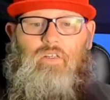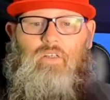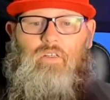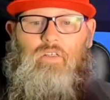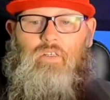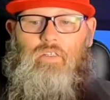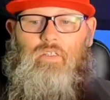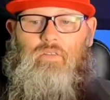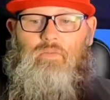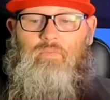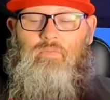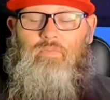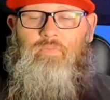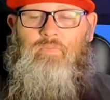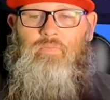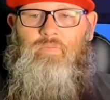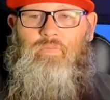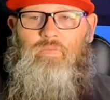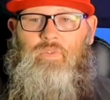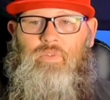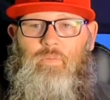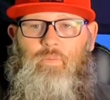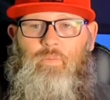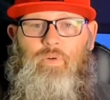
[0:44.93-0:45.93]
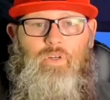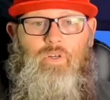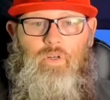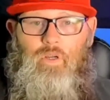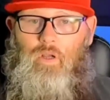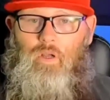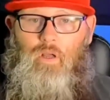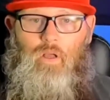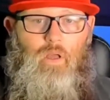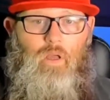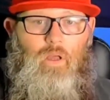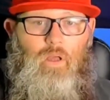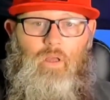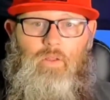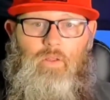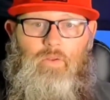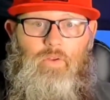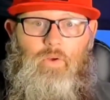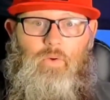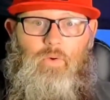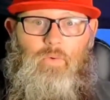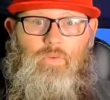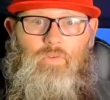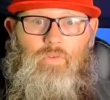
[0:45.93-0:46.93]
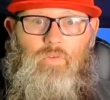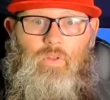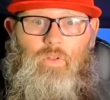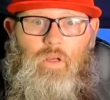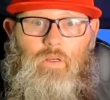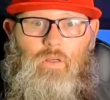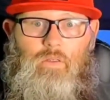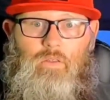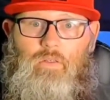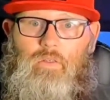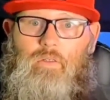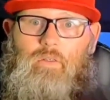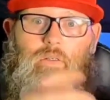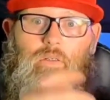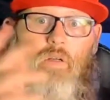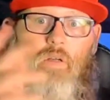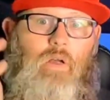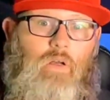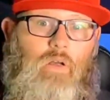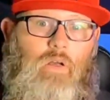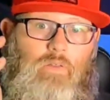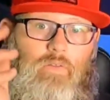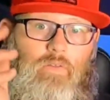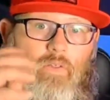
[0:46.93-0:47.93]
good, then we're going to all know it's not good all